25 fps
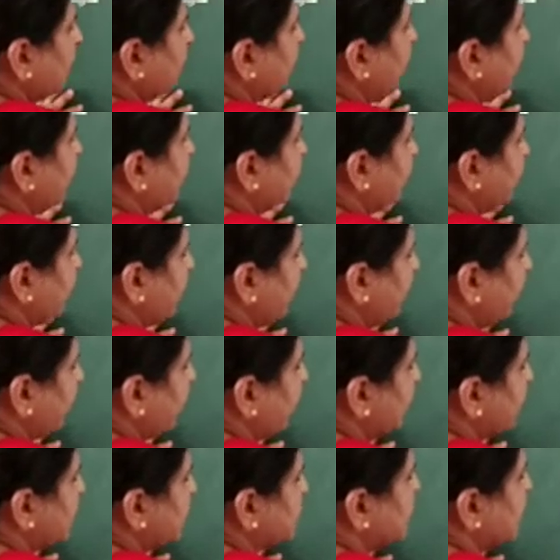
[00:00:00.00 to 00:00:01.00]
and we can
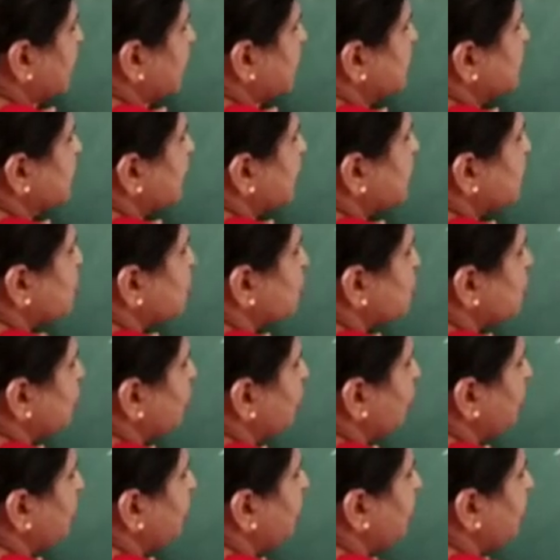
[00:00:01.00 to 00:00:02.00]
write 6 as
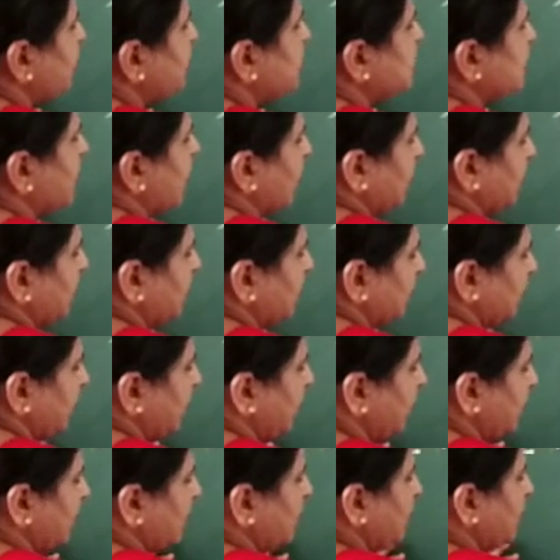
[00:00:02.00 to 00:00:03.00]
2 3s are,
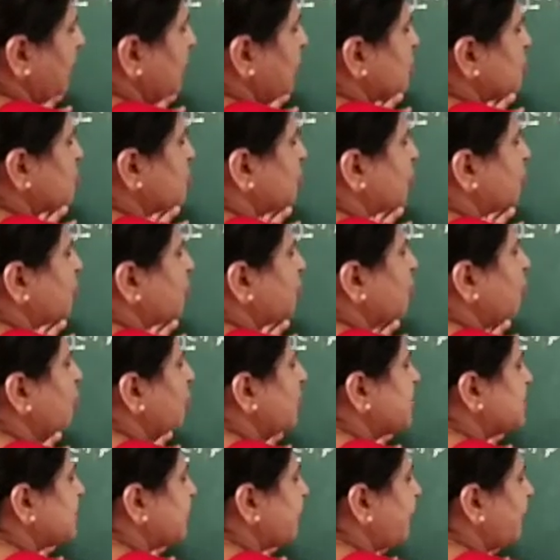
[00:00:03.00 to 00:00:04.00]
correct? So 2
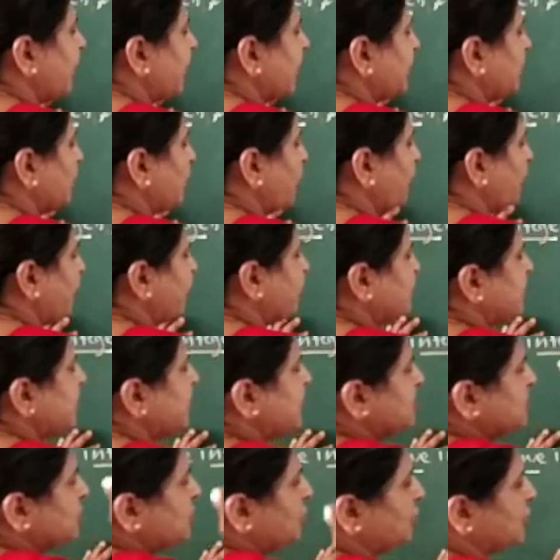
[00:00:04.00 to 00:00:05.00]
is a factor of
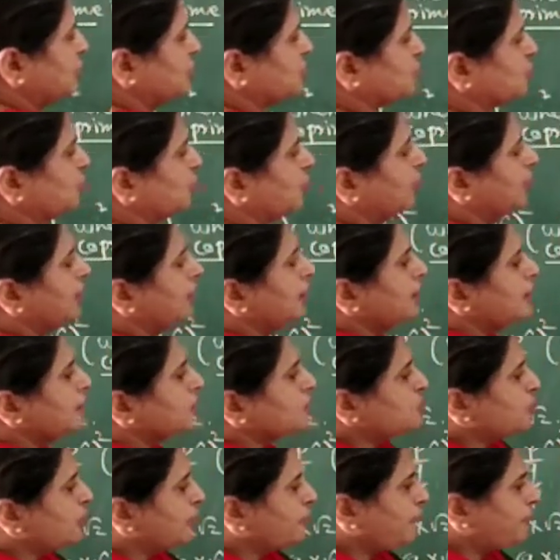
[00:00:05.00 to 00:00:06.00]
6 also.
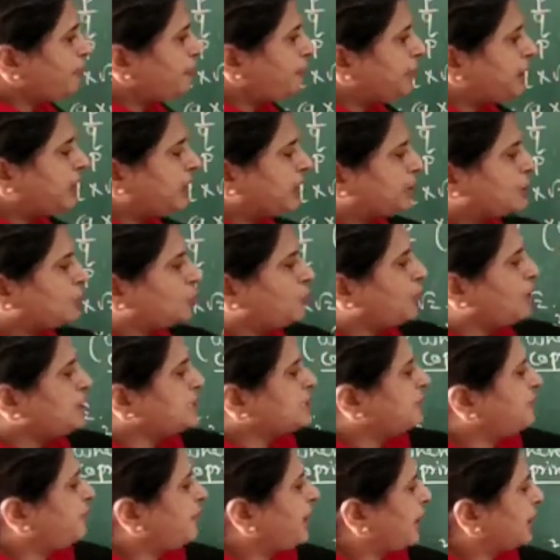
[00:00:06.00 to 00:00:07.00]
So if 2 is
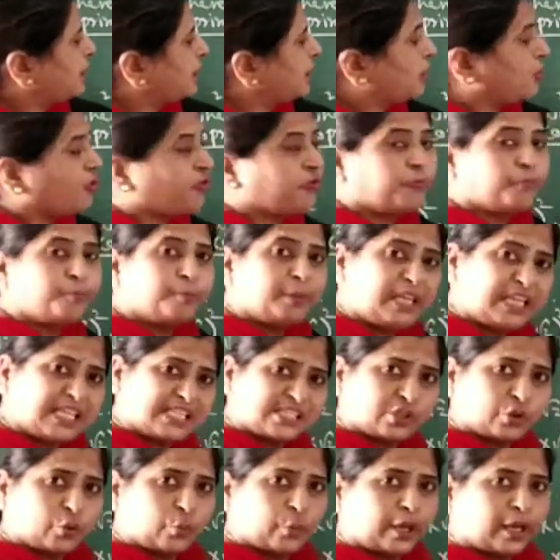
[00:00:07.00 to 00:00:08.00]
a factor of p
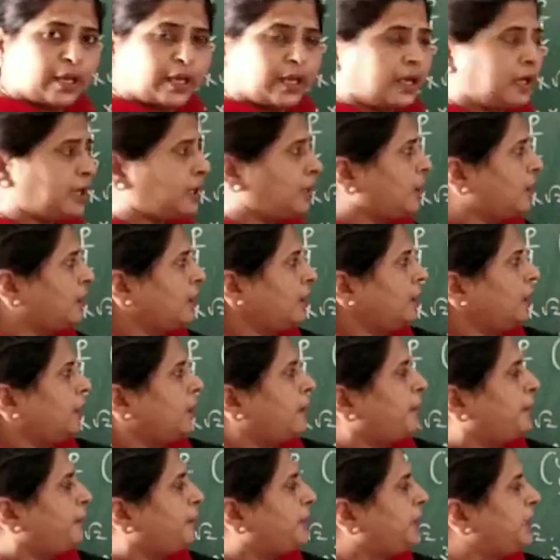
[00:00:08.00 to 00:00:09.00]
square,
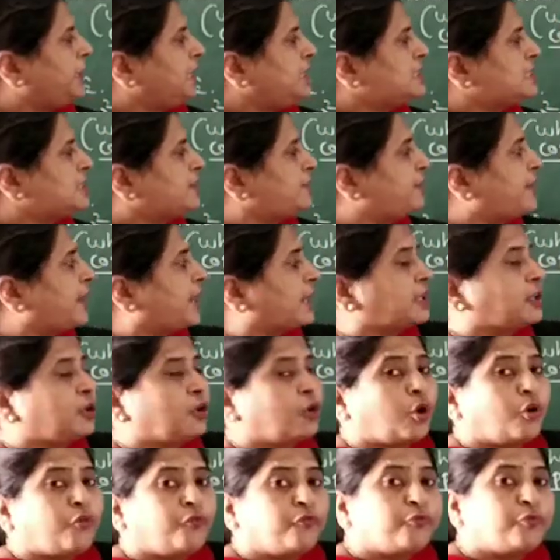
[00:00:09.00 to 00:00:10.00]
p is a factor
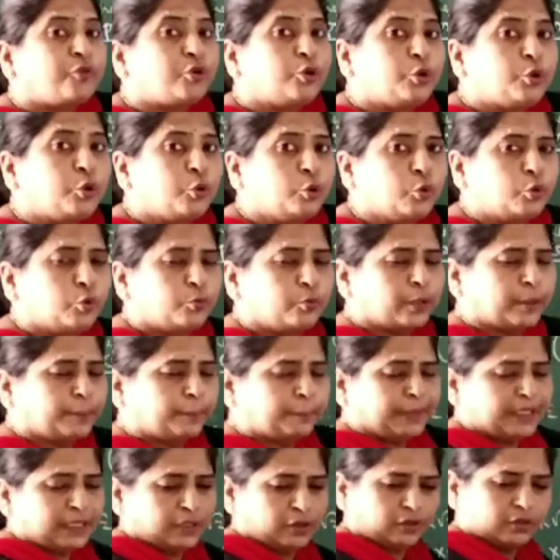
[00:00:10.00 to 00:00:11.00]
of 2
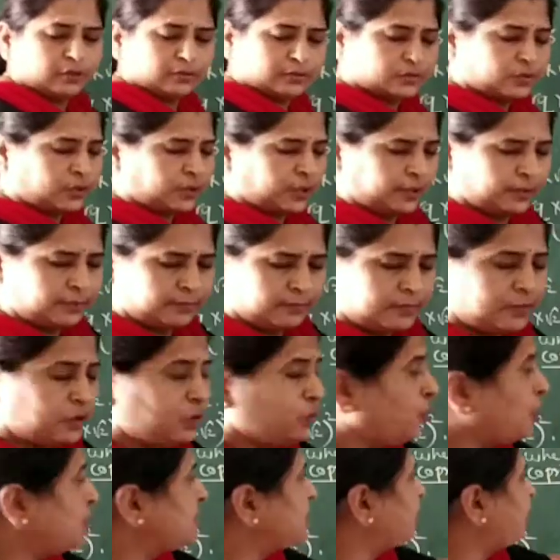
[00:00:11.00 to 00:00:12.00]

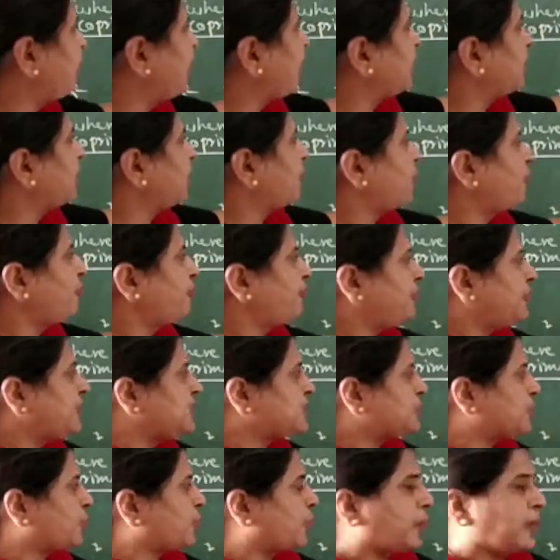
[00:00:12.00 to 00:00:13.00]
is a factor of p
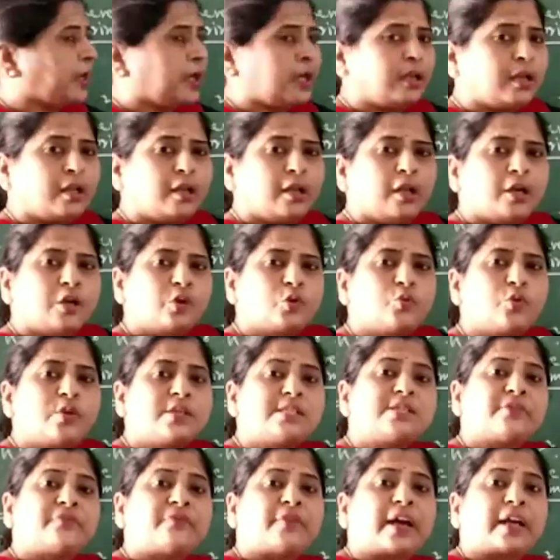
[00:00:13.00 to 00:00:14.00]
square, 2
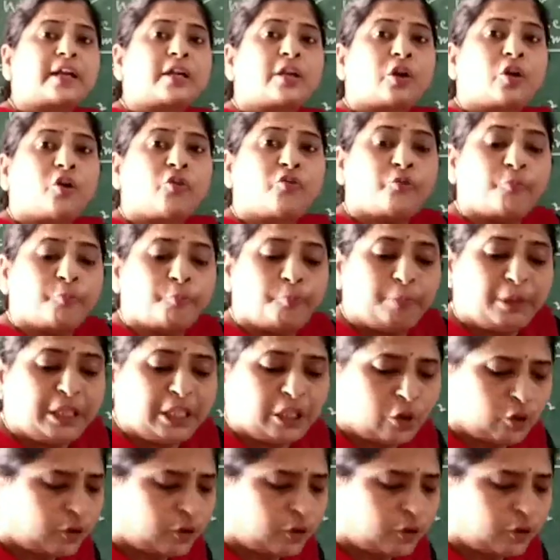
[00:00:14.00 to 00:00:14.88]
is a factor of p